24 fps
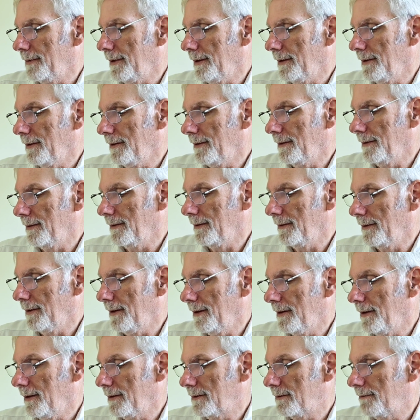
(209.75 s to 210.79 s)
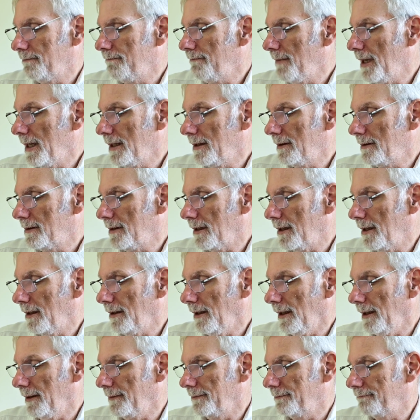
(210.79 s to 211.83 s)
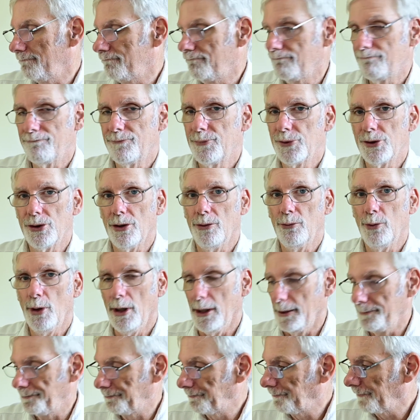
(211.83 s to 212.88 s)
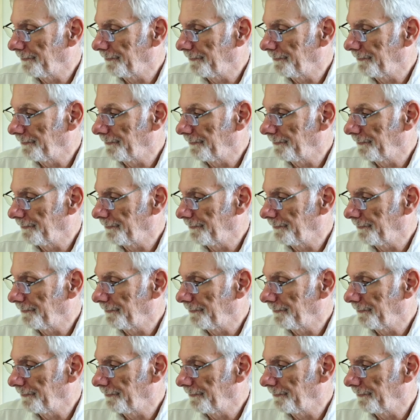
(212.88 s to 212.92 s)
And it's made in Thailand. So what?